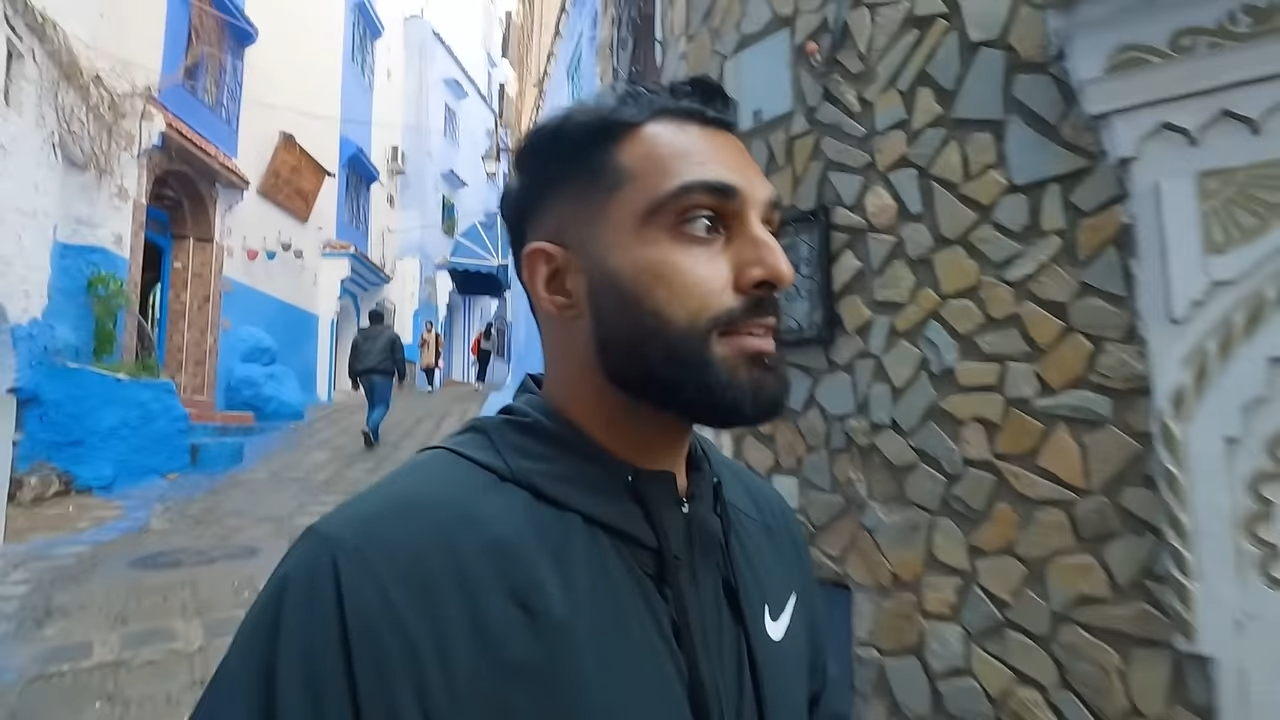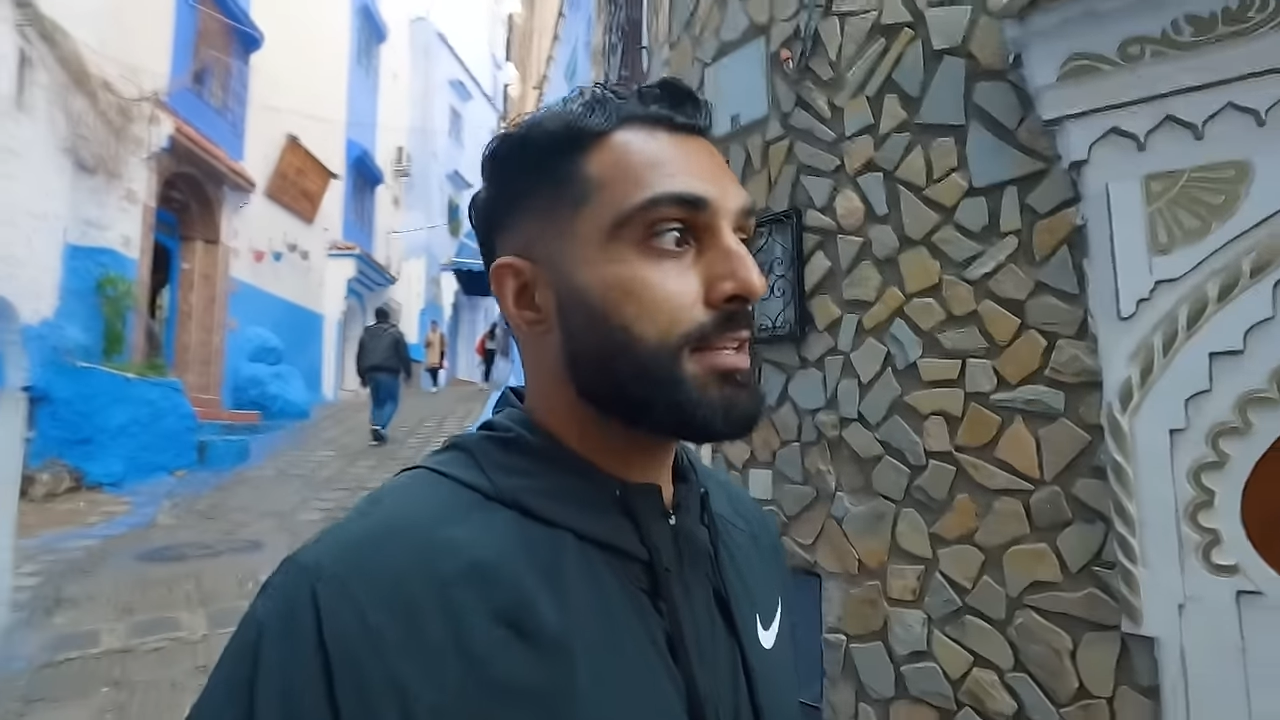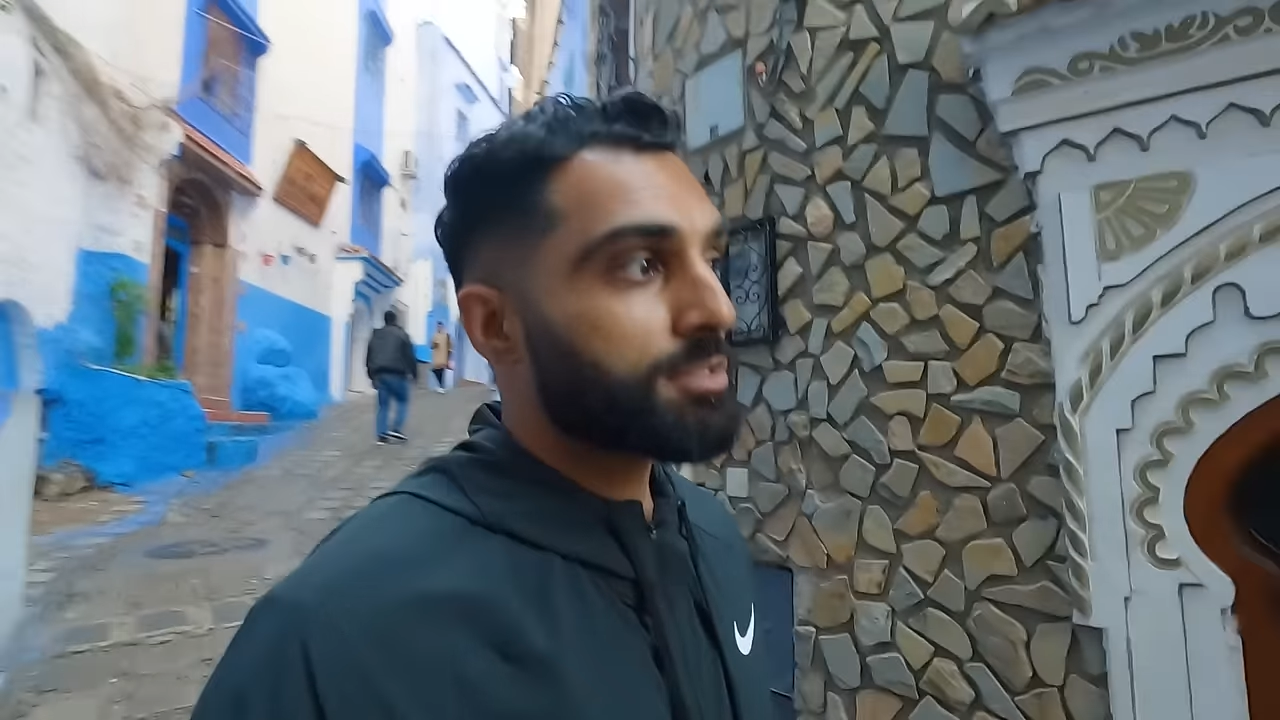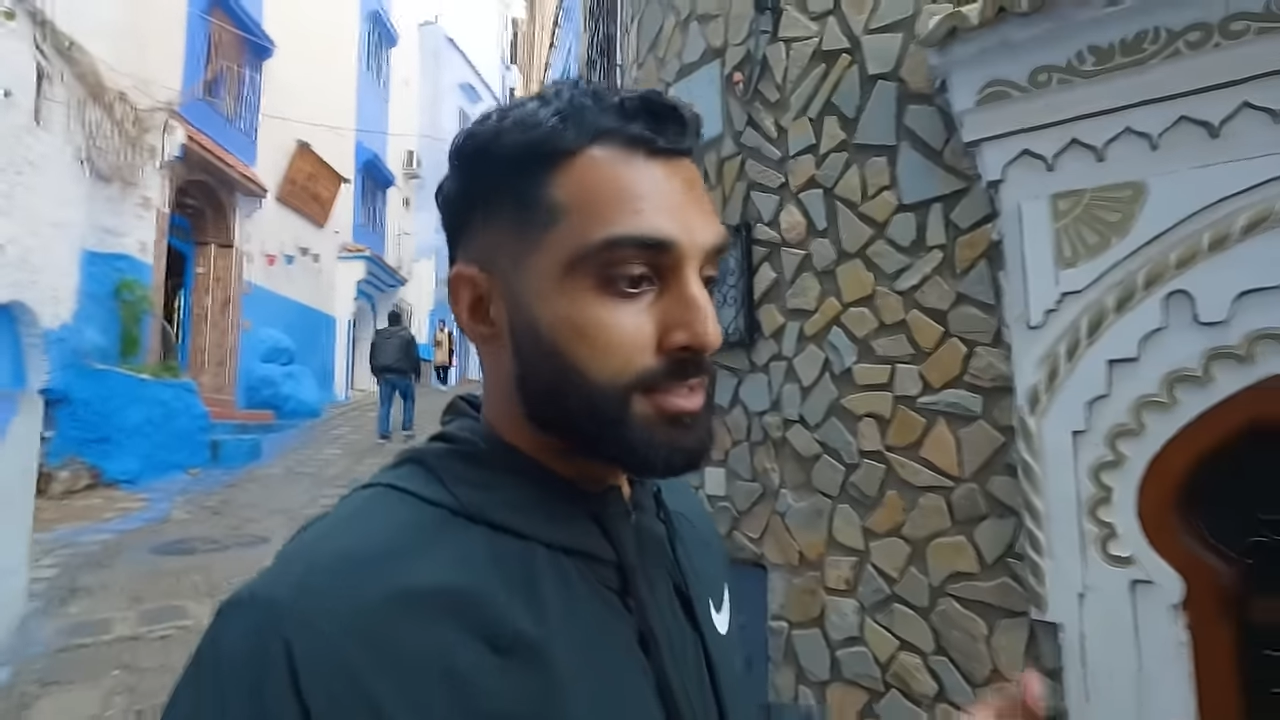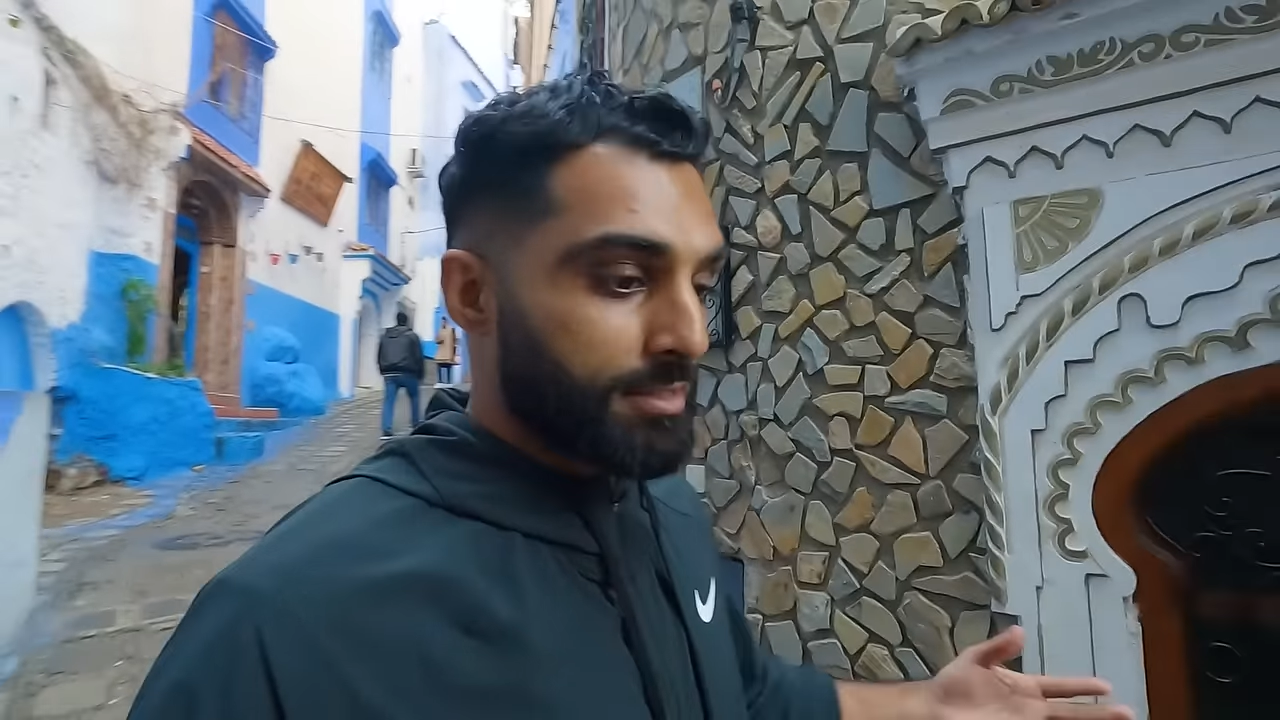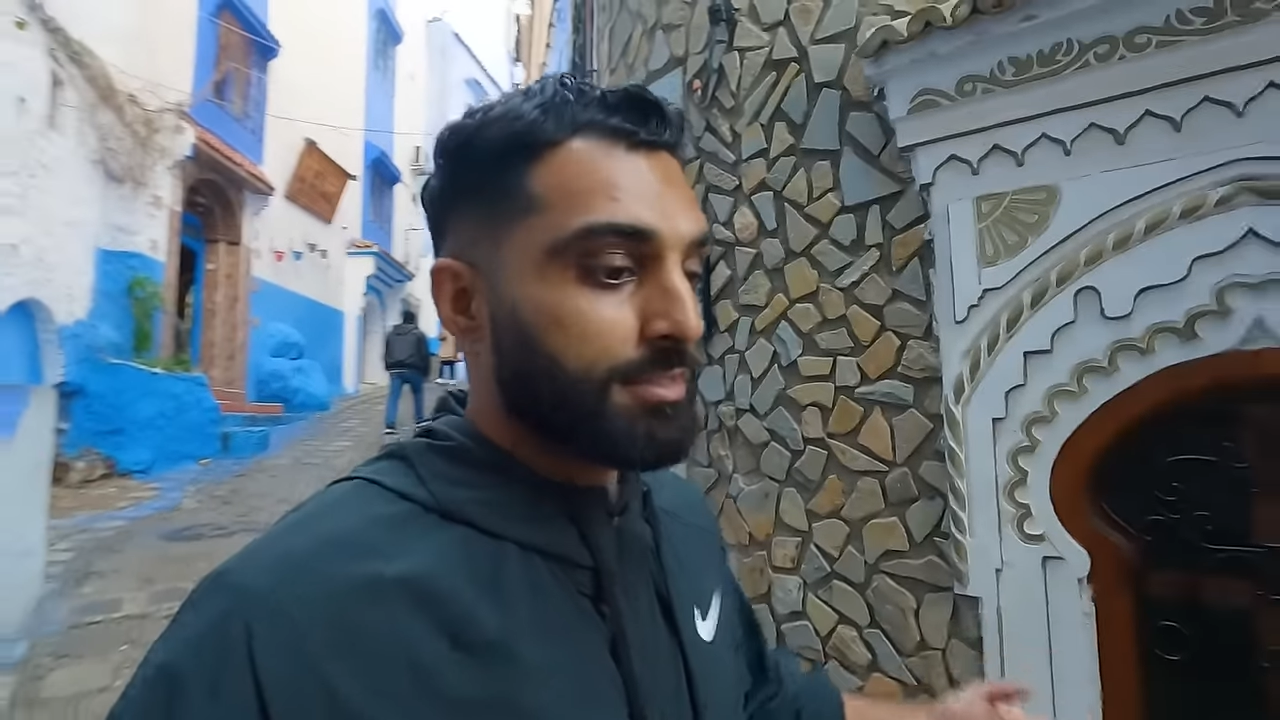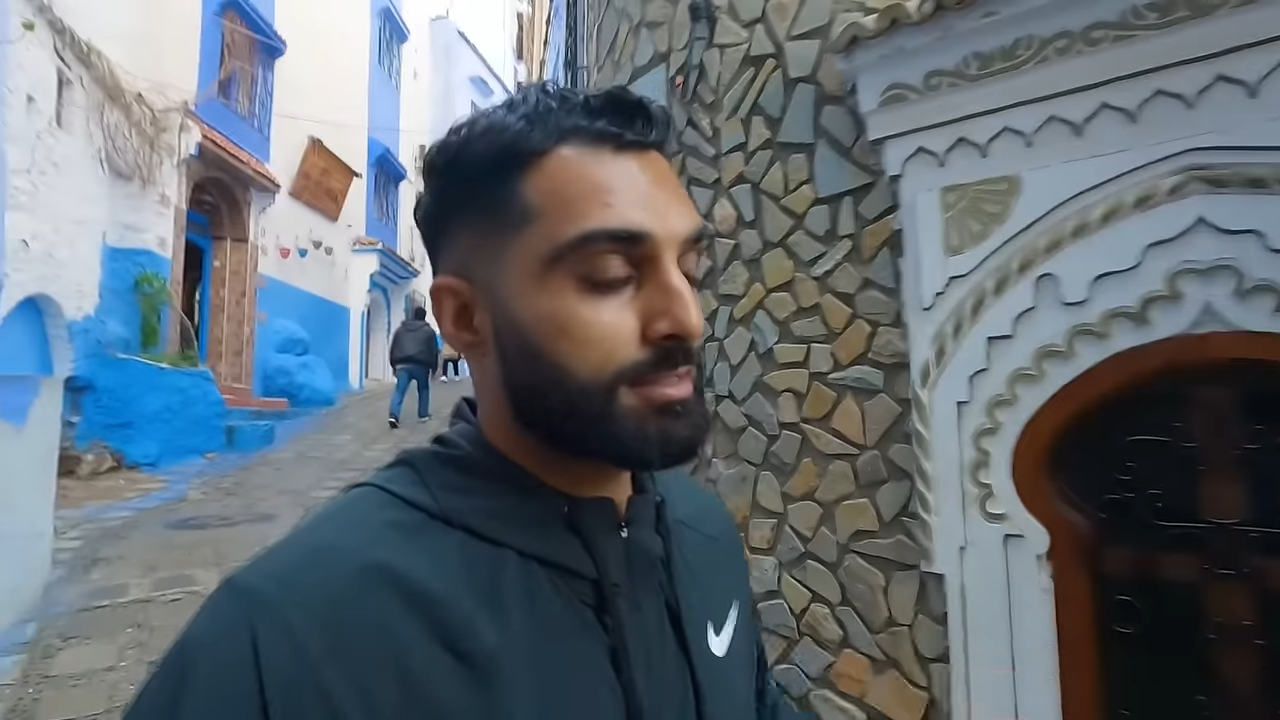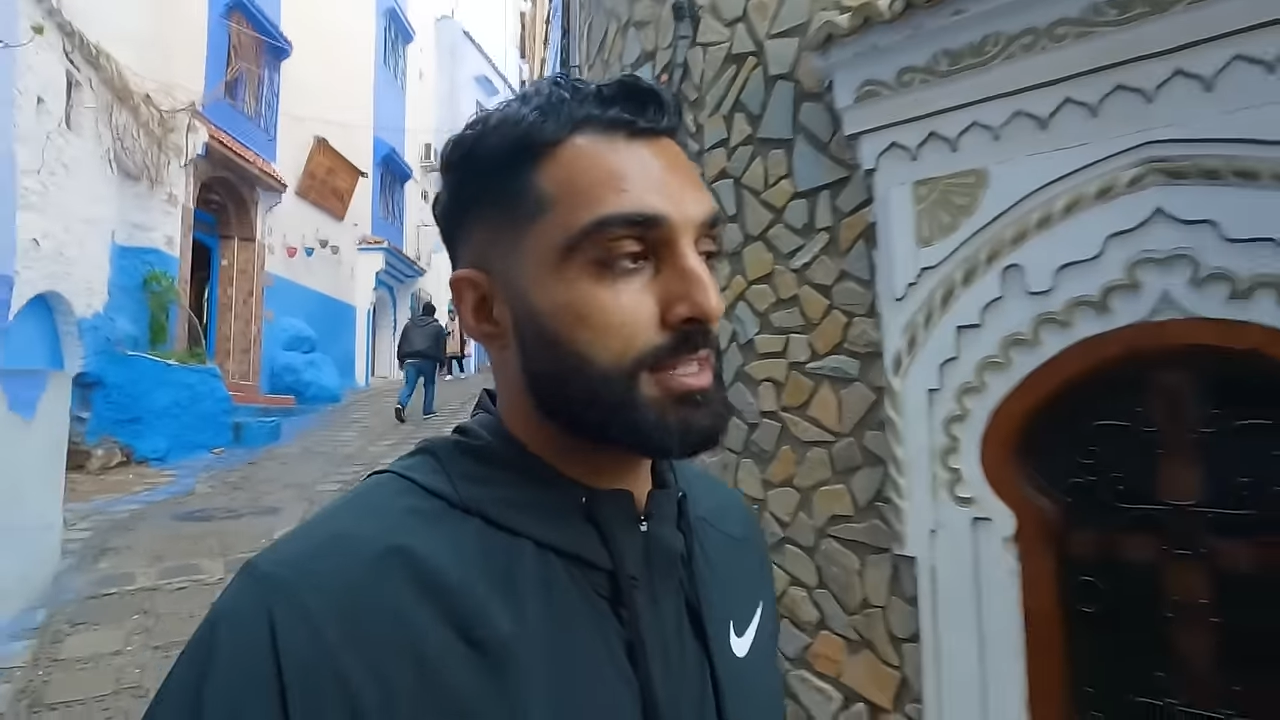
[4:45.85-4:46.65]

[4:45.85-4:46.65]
not just this